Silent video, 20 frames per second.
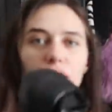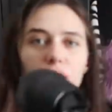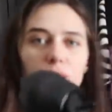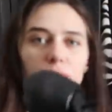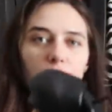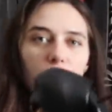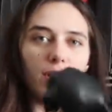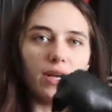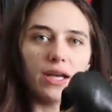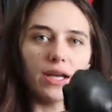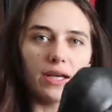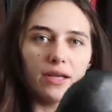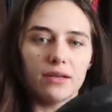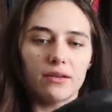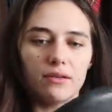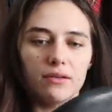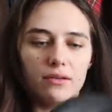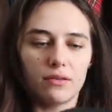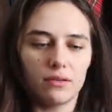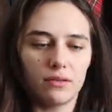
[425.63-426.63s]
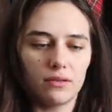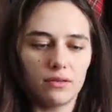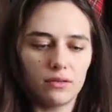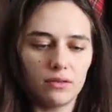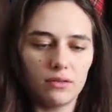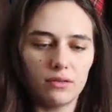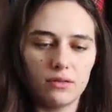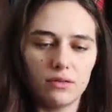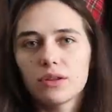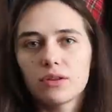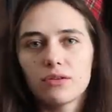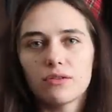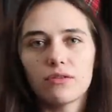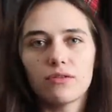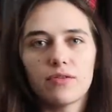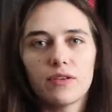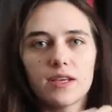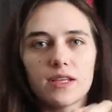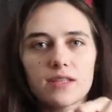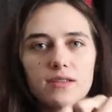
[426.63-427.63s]
beret went through a
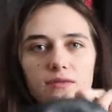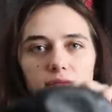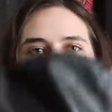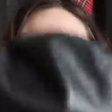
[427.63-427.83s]
phase of